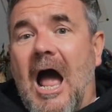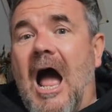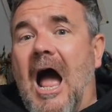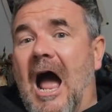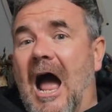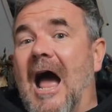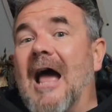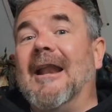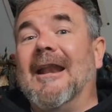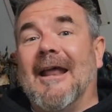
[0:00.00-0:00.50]

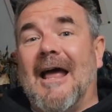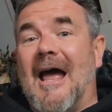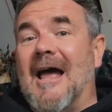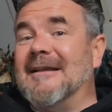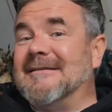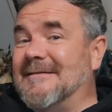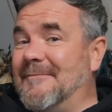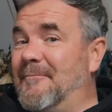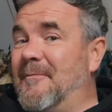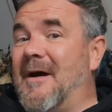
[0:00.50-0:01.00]
I
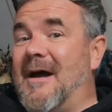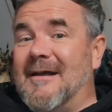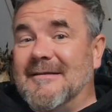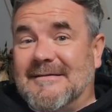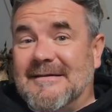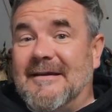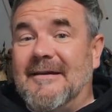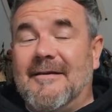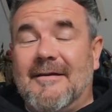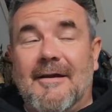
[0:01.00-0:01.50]
didn't mind
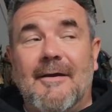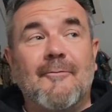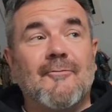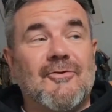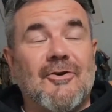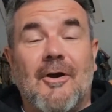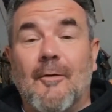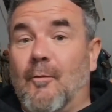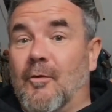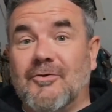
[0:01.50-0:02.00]
it. It
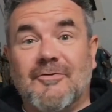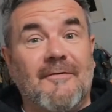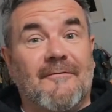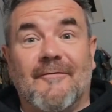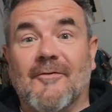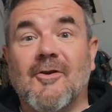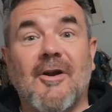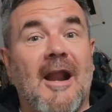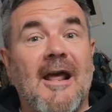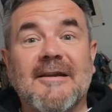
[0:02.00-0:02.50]
wasn't a
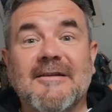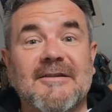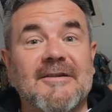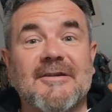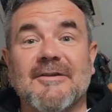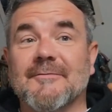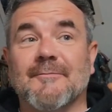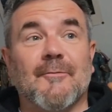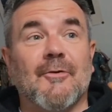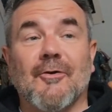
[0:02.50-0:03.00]
fucking
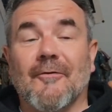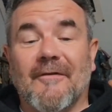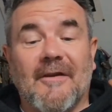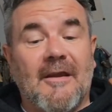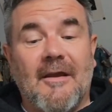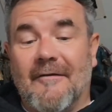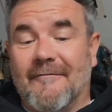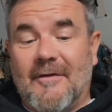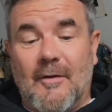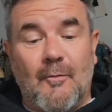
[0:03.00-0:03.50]
Exorcist movie.
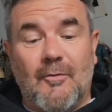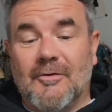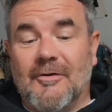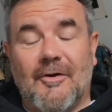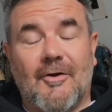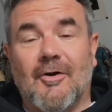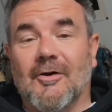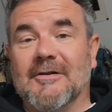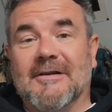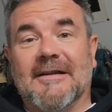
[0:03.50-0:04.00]
If they wouldn't have
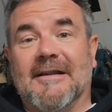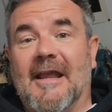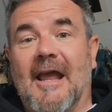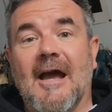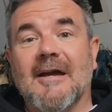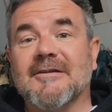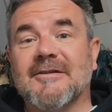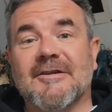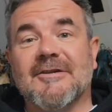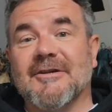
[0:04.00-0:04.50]
called it The
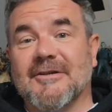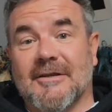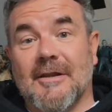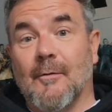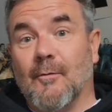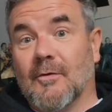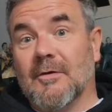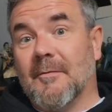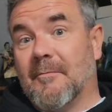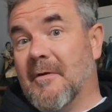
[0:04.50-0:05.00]
Exorcist, it
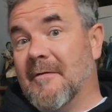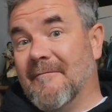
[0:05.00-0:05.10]
would have been